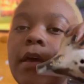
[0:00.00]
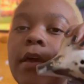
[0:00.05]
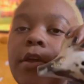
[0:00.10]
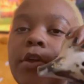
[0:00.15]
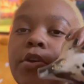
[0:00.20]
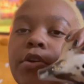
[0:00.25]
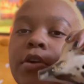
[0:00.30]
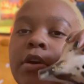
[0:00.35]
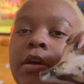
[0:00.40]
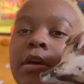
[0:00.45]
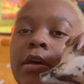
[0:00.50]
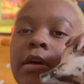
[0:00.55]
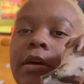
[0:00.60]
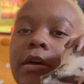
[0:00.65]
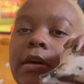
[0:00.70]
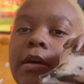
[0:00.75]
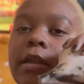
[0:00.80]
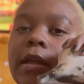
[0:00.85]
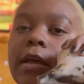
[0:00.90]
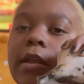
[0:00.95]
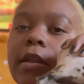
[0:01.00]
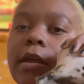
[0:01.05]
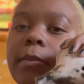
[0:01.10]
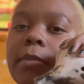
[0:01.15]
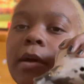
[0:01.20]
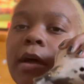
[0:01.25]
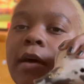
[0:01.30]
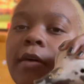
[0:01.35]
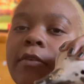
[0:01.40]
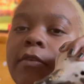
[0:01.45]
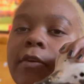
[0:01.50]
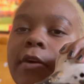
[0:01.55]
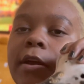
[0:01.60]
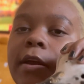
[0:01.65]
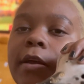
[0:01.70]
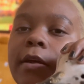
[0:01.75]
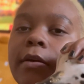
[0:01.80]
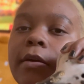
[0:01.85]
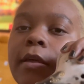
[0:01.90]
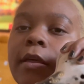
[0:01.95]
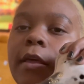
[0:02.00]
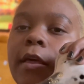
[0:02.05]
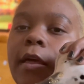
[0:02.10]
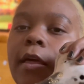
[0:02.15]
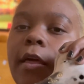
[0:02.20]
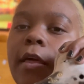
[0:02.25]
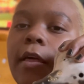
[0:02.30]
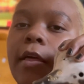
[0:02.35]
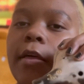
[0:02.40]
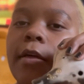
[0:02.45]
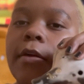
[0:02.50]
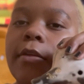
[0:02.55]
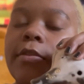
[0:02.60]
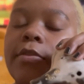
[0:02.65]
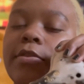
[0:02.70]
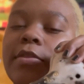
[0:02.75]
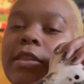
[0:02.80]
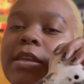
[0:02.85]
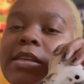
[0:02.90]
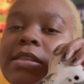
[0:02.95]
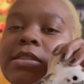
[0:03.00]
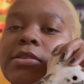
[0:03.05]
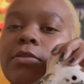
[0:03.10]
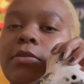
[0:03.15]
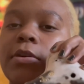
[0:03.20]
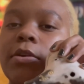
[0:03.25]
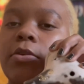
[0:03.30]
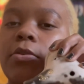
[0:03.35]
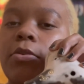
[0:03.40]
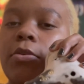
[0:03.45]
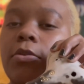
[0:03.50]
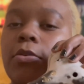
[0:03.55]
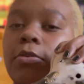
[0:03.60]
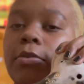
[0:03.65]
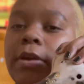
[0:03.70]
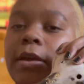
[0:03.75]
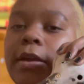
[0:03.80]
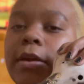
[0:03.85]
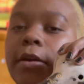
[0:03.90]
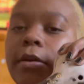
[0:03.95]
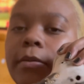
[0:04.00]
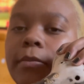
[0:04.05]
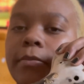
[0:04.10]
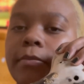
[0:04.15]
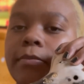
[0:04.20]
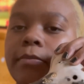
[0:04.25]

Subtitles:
You could end up covering this little hole here.